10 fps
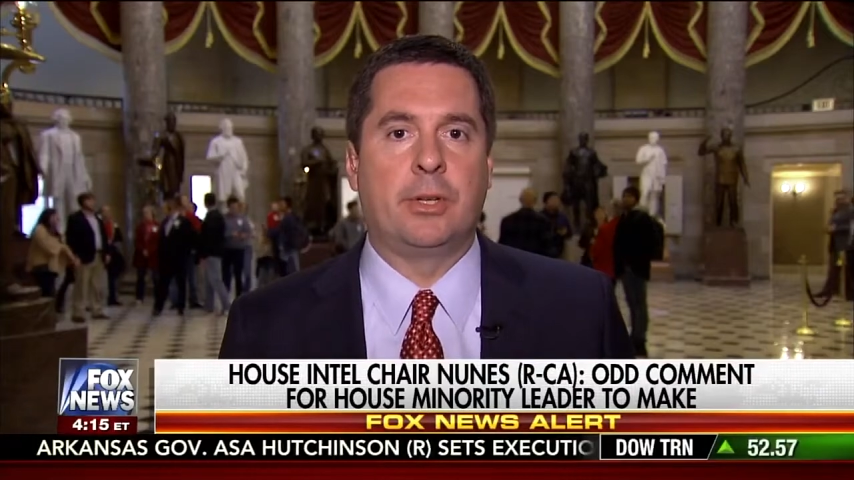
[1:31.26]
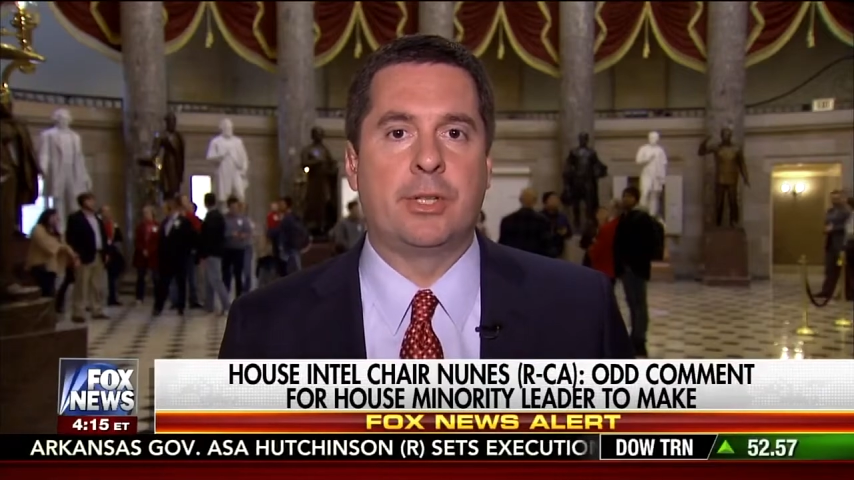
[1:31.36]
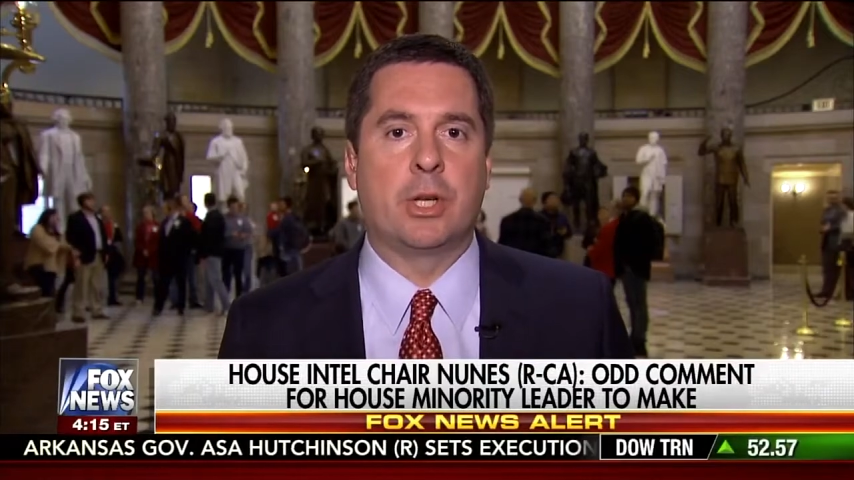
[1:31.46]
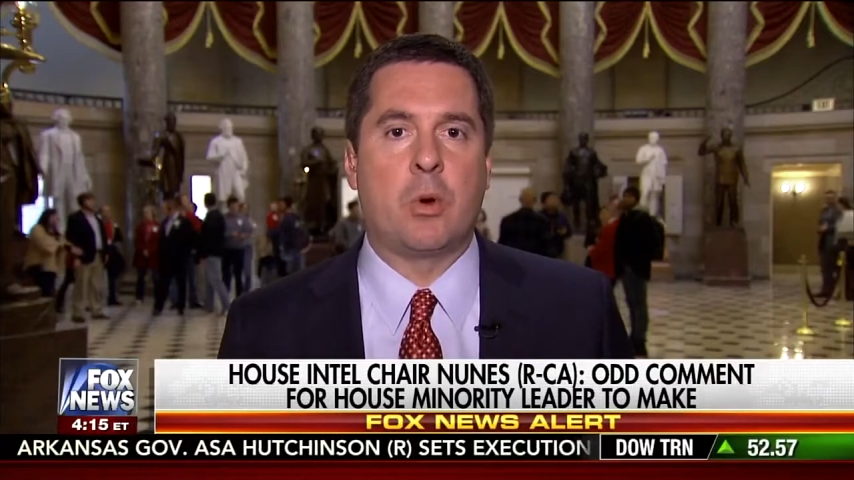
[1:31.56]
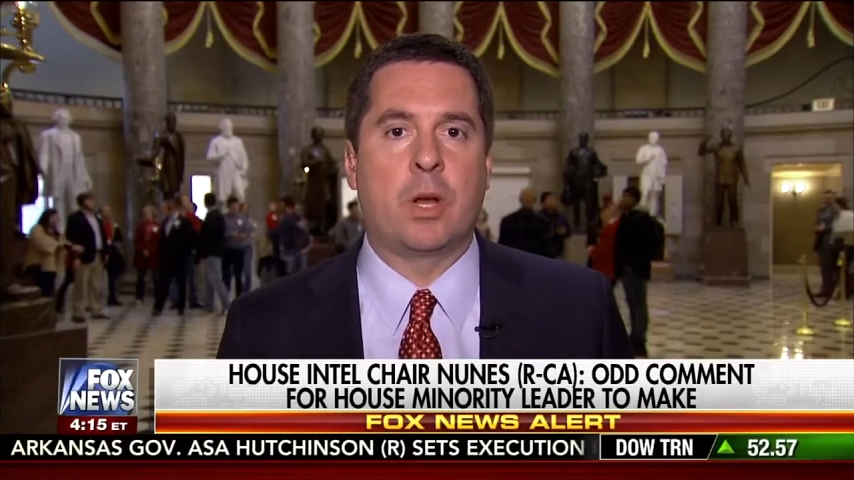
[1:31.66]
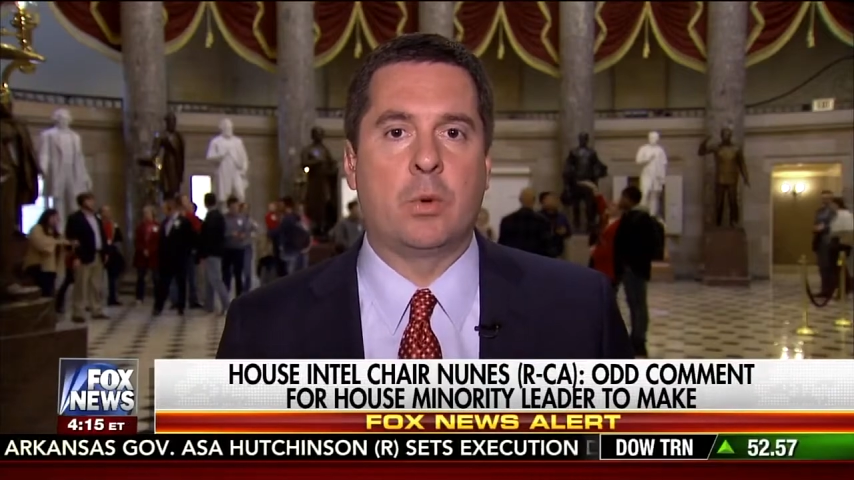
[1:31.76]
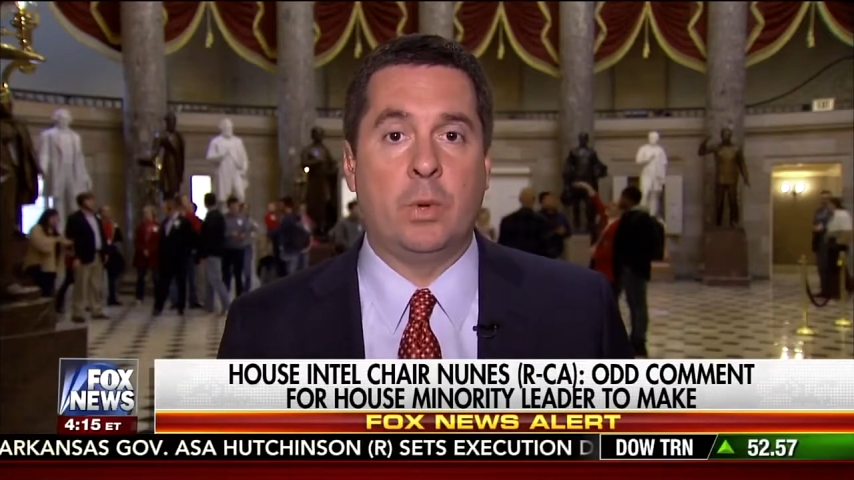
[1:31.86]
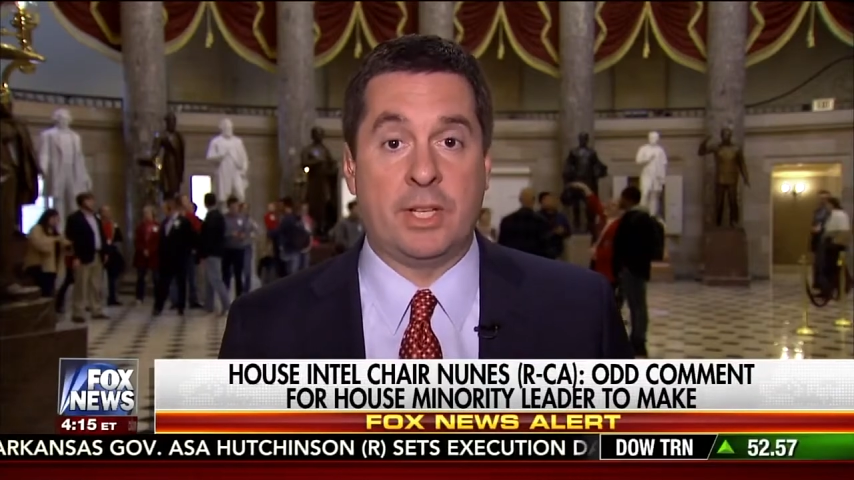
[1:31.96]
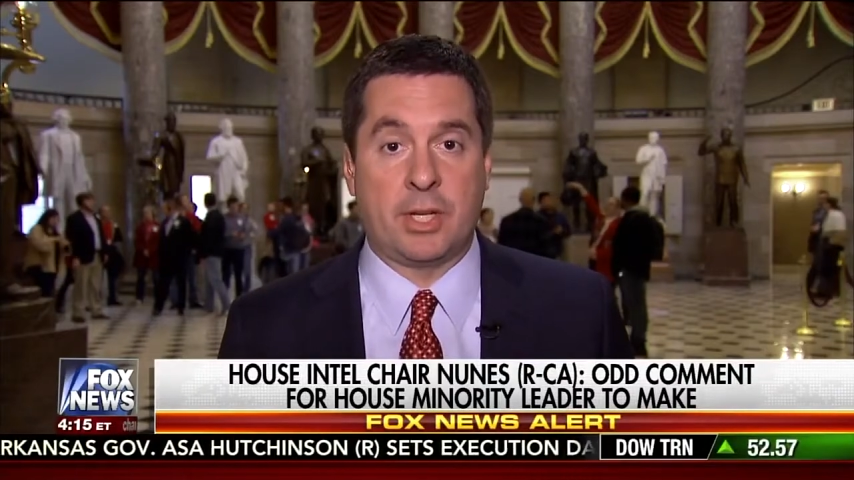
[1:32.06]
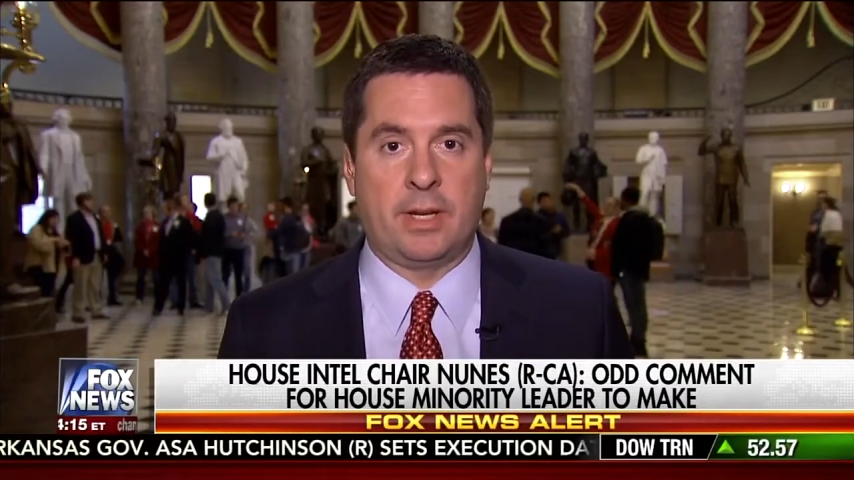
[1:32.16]
to go on a
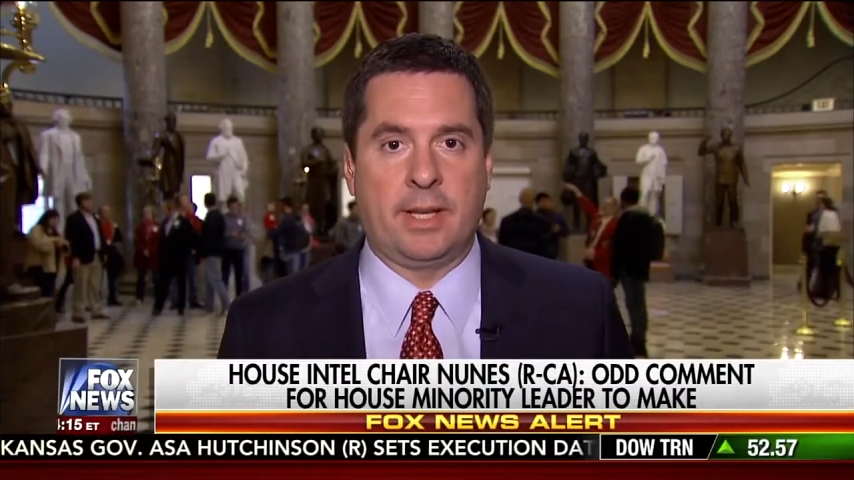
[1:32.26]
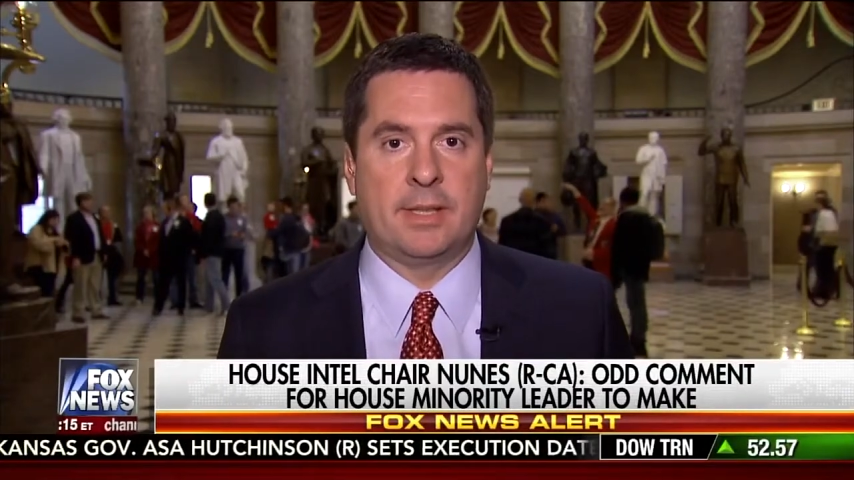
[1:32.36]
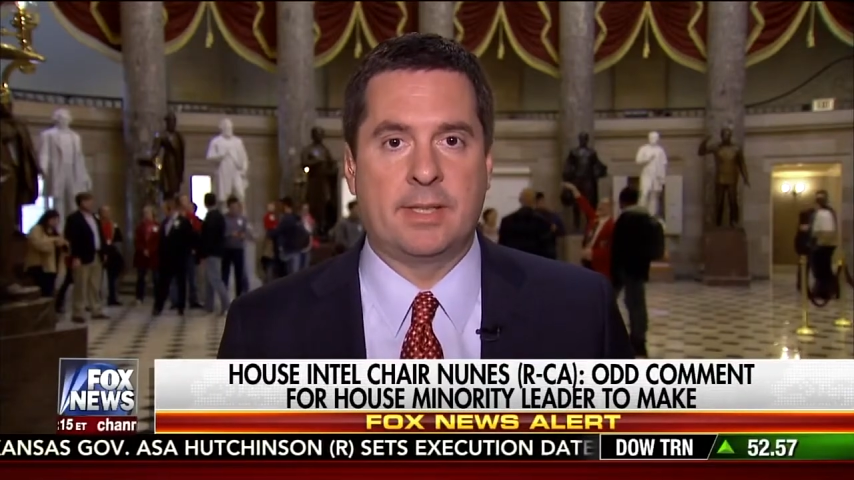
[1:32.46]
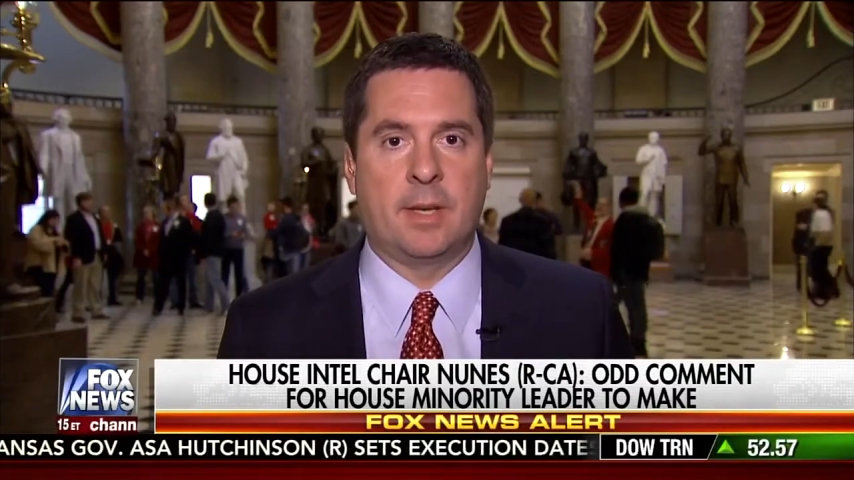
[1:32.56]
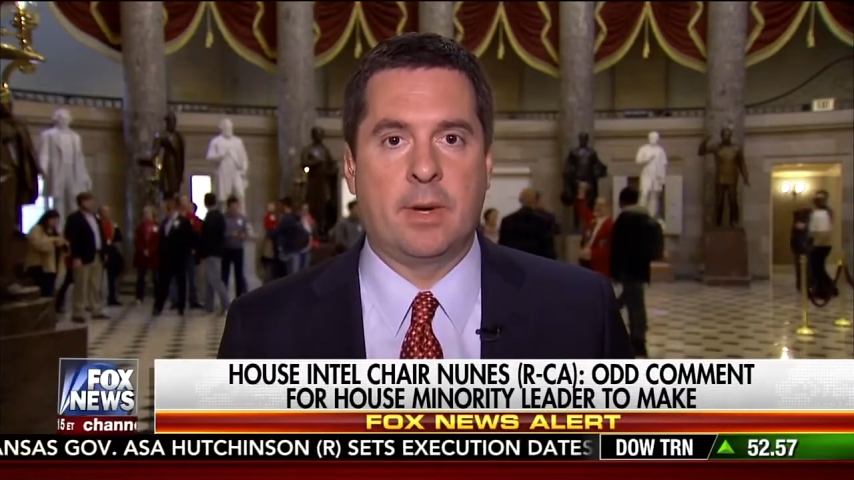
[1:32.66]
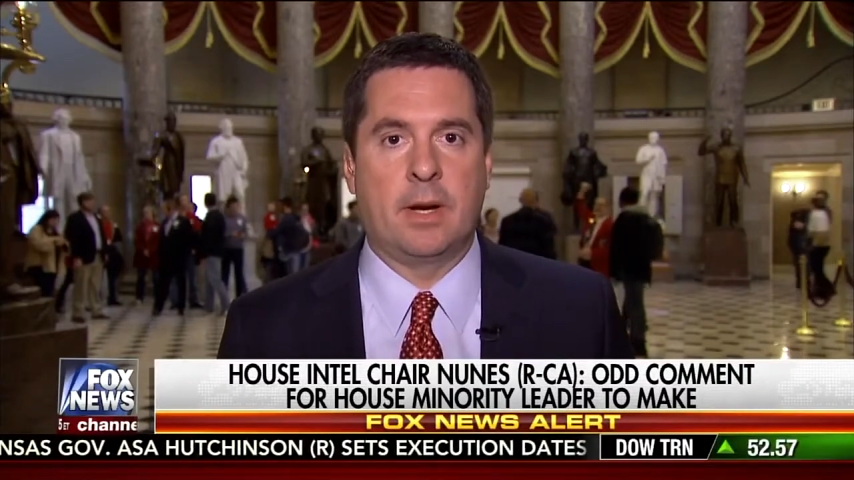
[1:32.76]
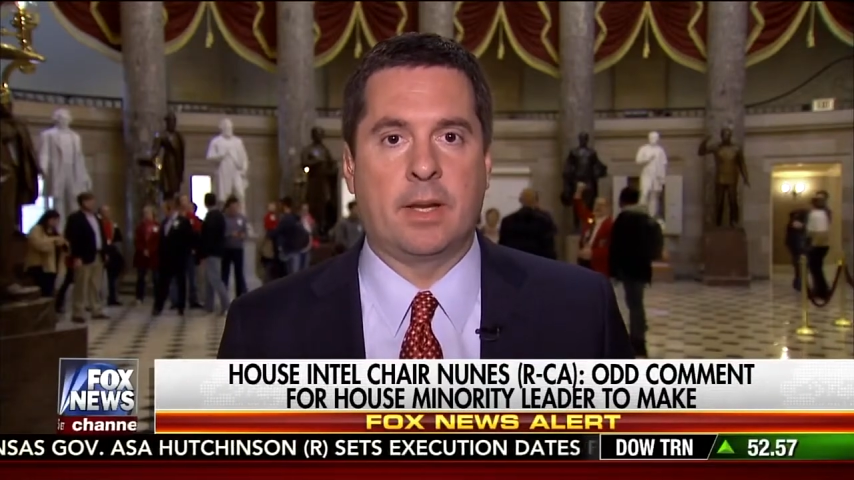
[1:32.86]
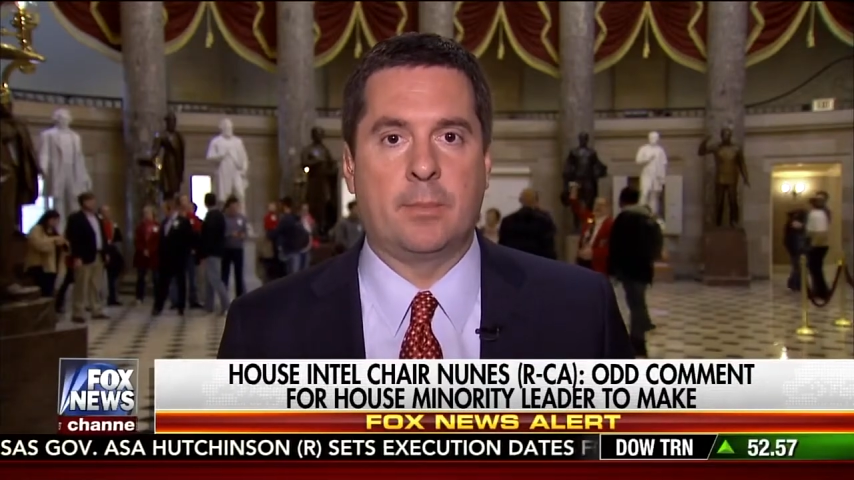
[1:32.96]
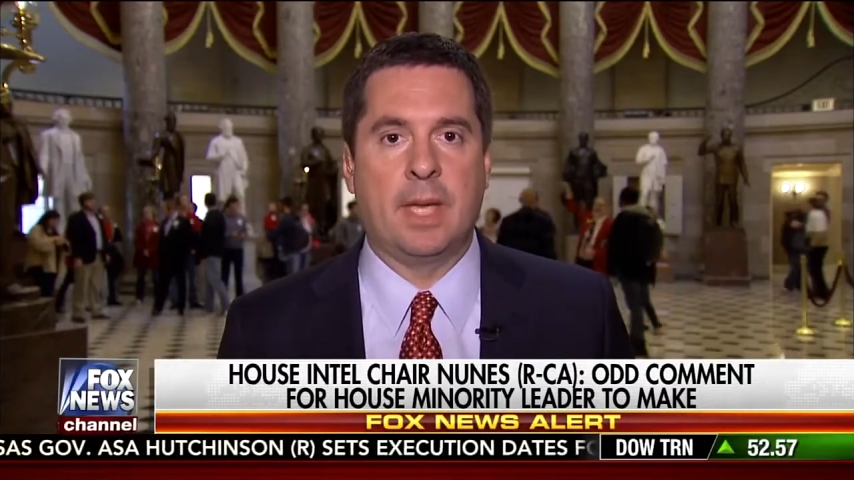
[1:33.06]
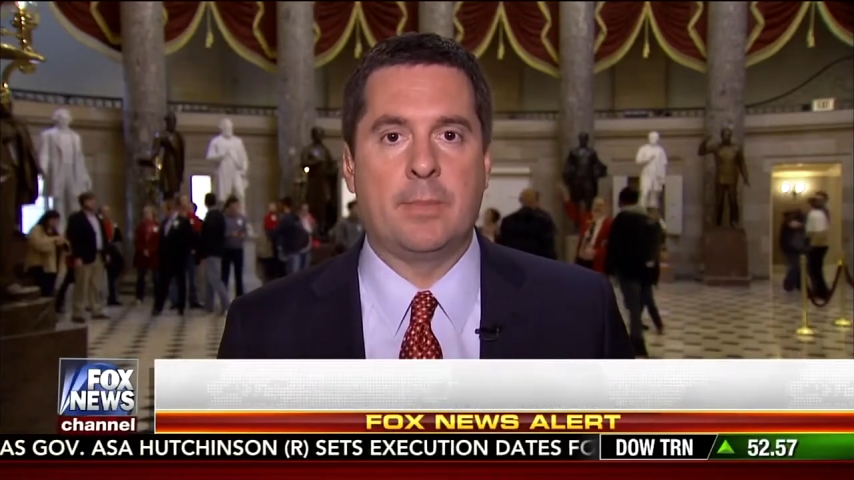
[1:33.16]
witch hunt against the
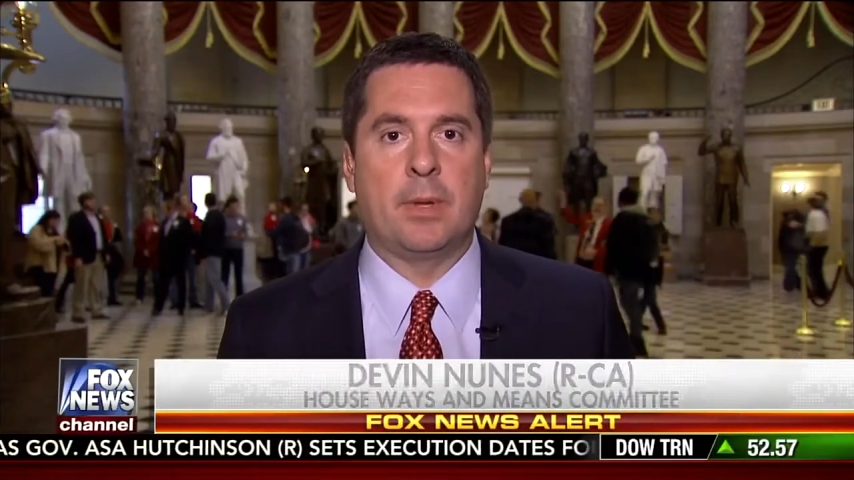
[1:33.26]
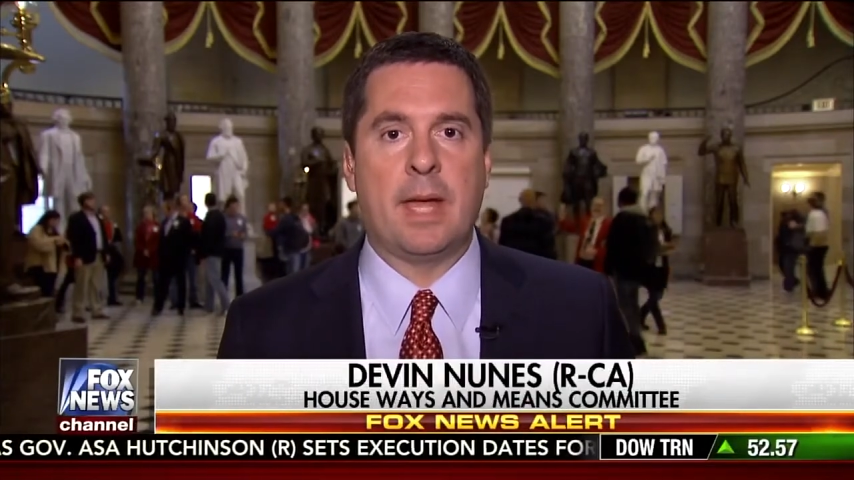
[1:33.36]
American people,